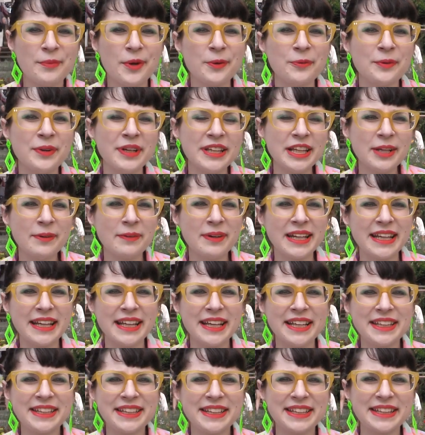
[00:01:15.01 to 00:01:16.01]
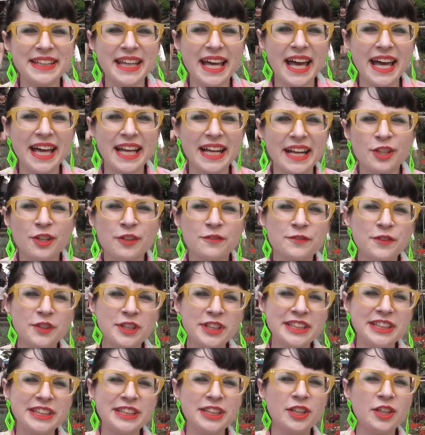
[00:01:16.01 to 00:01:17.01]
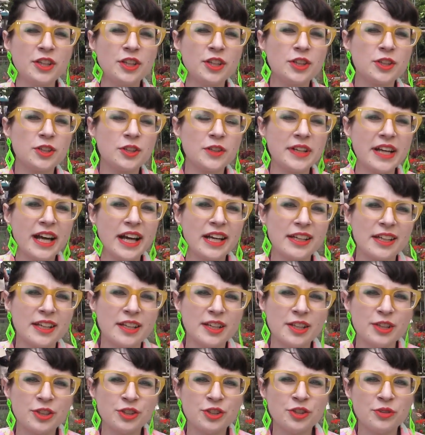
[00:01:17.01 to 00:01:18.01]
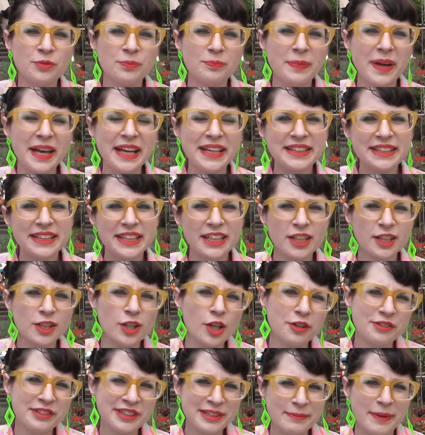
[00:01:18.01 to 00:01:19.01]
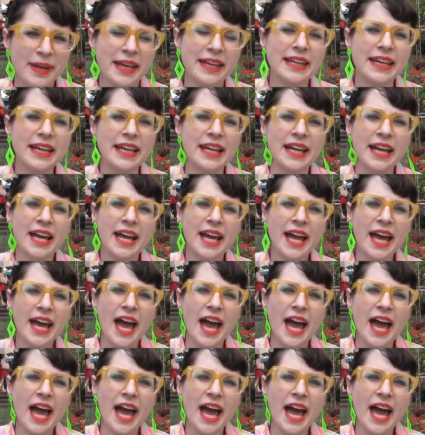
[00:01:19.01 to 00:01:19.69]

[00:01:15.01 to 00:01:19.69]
But really what it is that your first year you learn how to do basic clothes making.